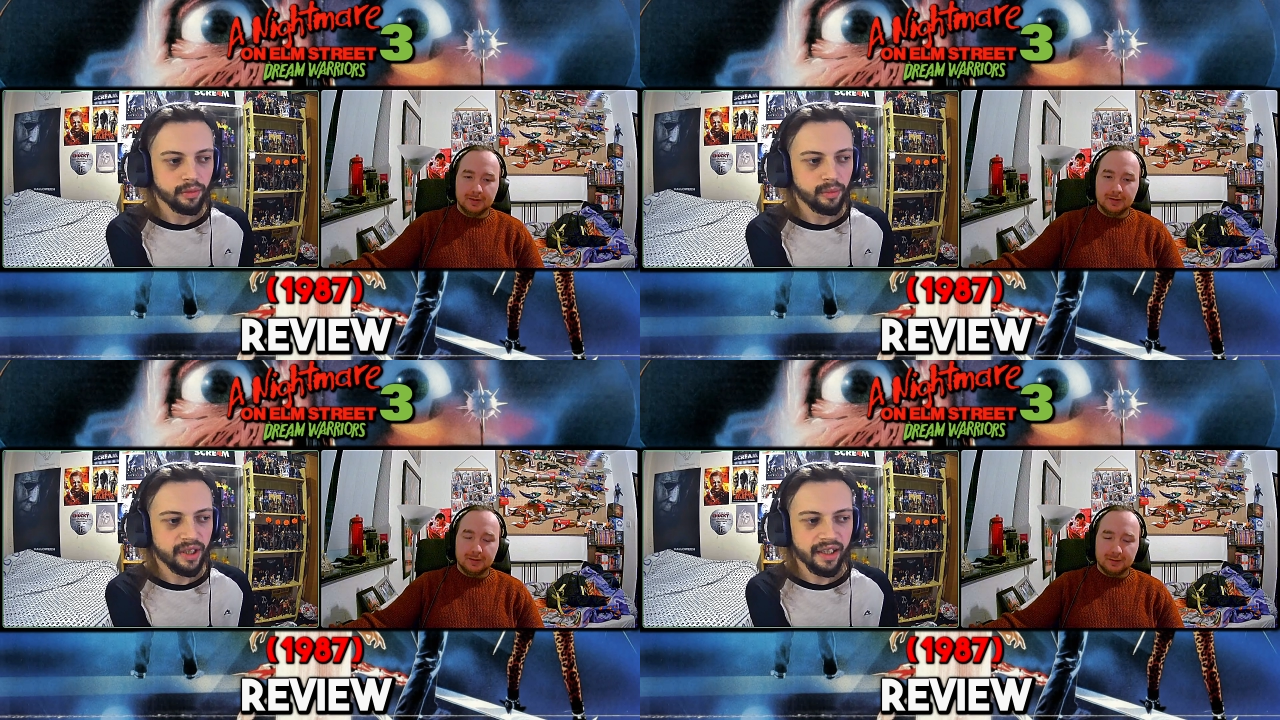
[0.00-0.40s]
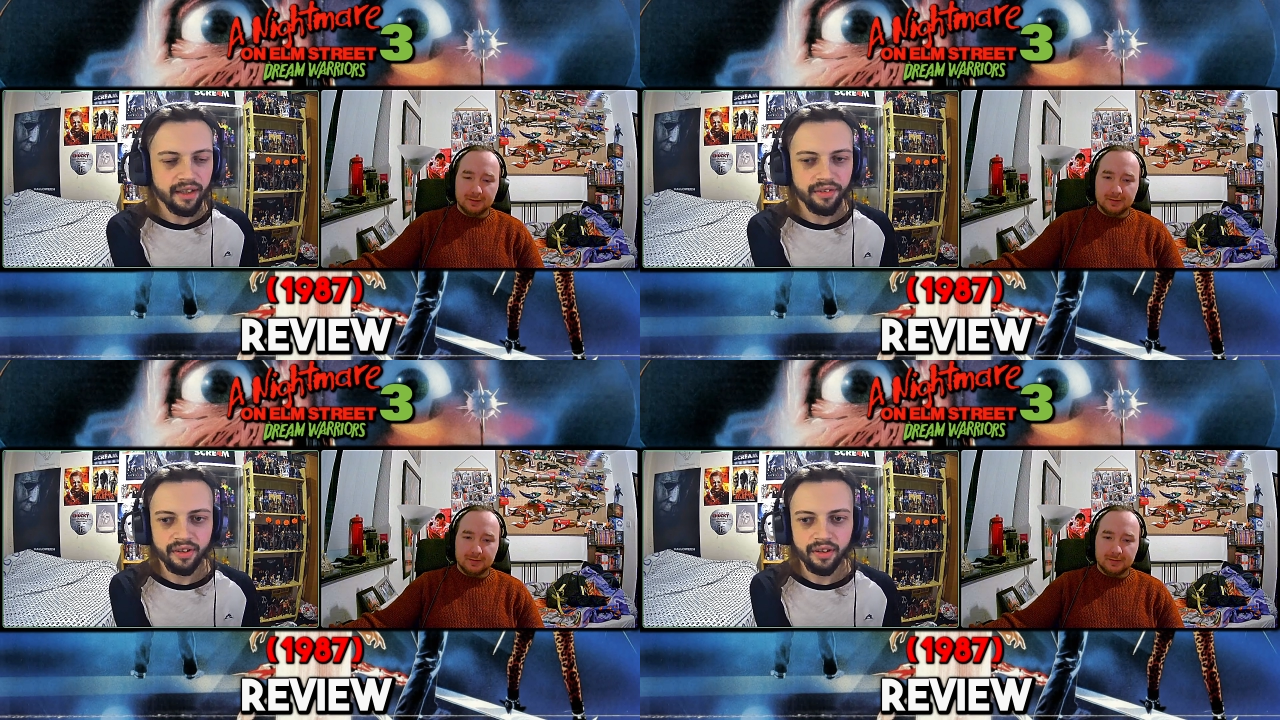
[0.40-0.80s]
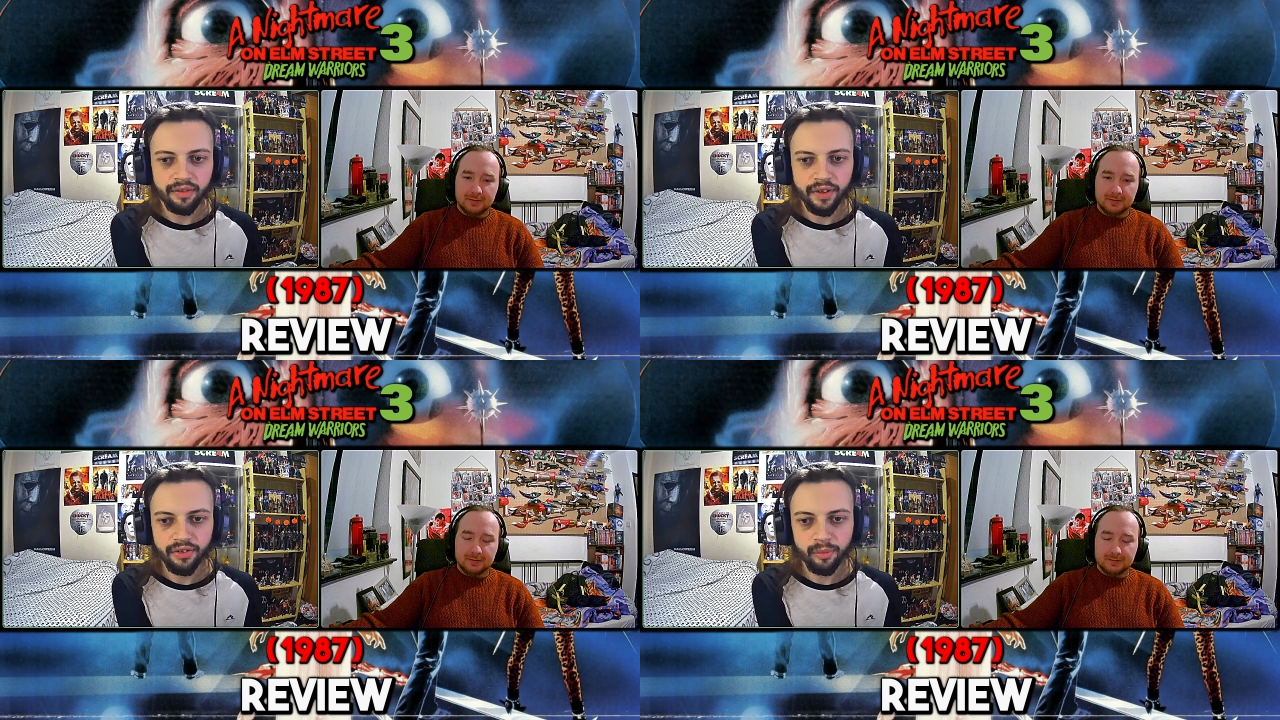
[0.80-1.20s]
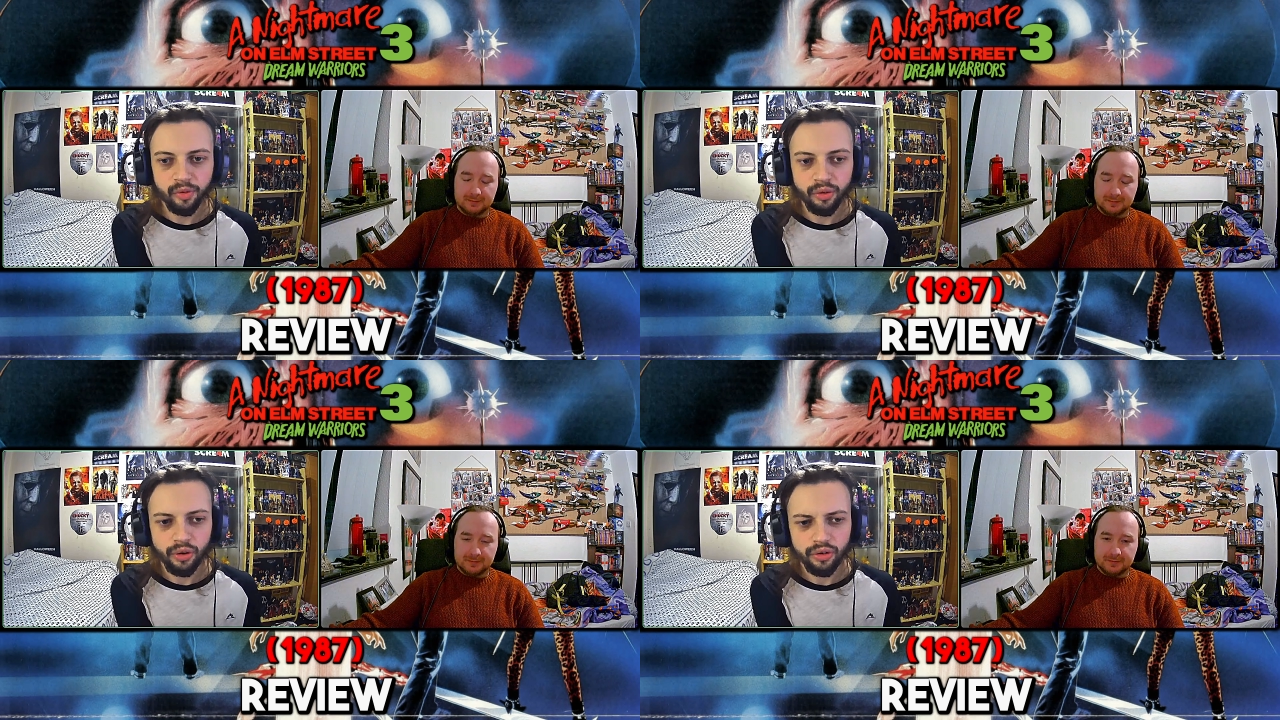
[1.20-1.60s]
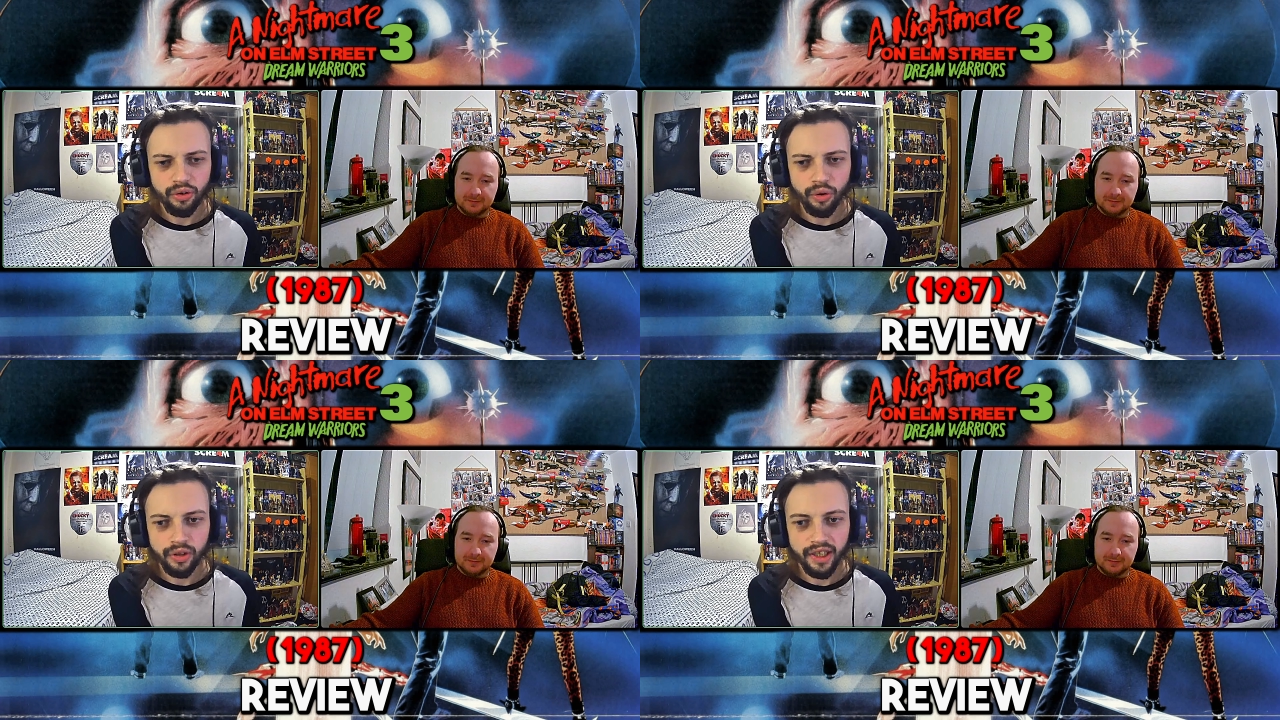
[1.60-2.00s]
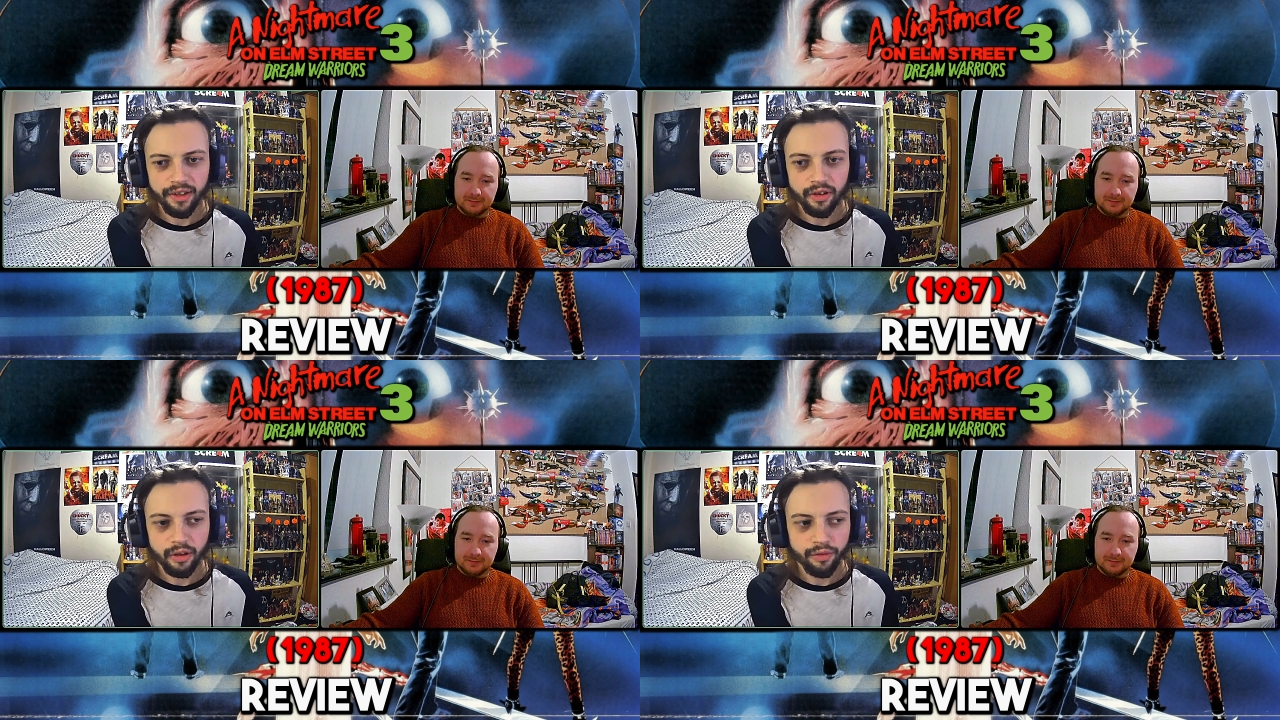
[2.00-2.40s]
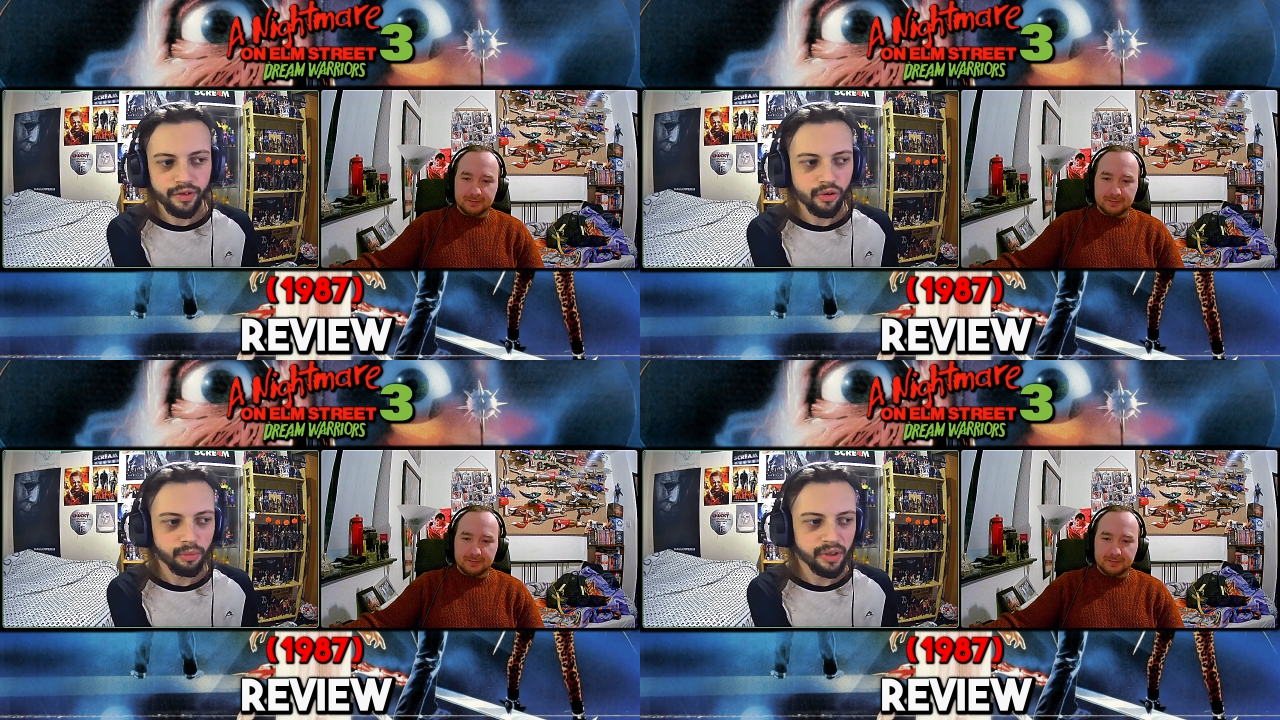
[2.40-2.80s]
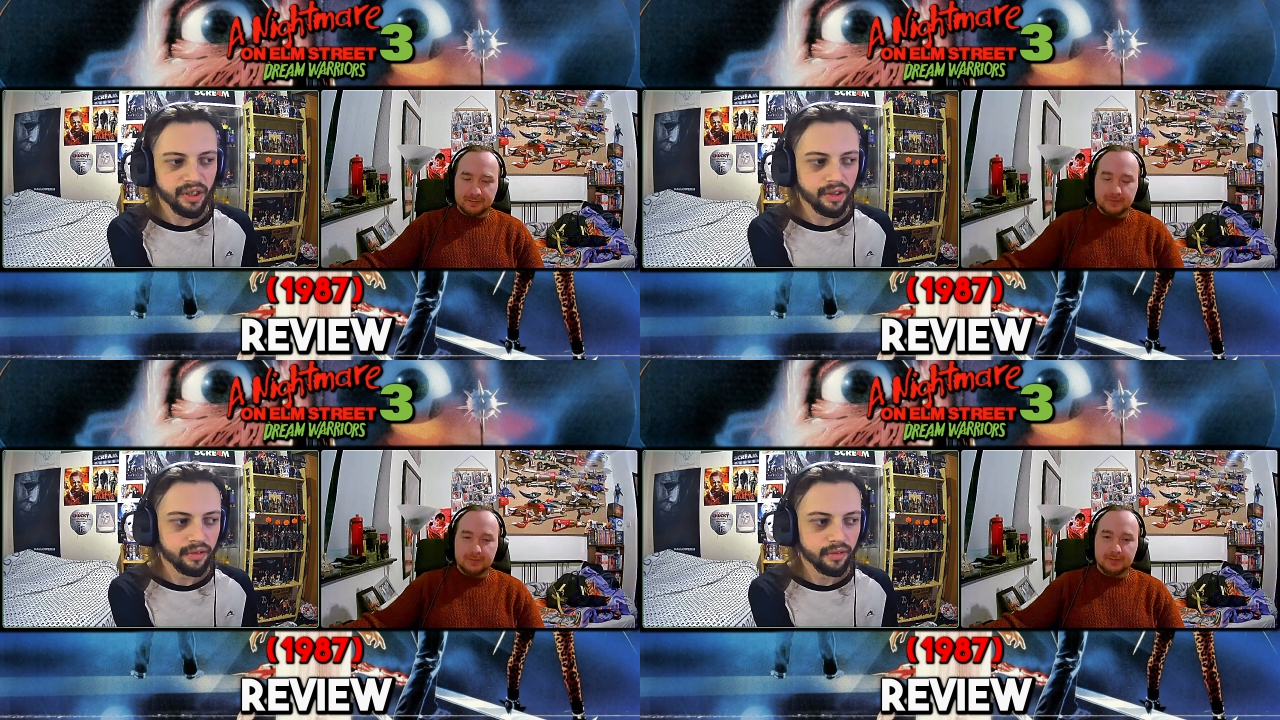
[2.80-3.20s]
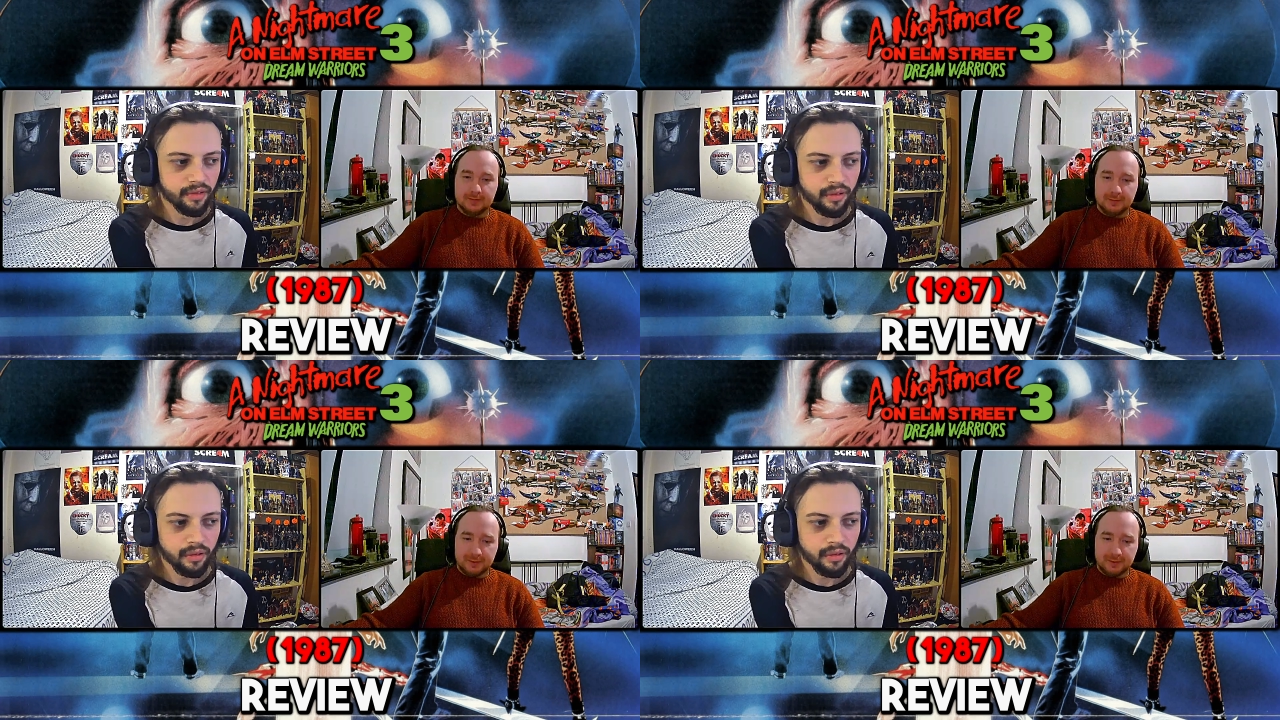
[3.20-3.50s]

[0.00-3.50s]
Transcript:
Speaker 1: then from there, Nancy convinces him to hold like an unofficial meeting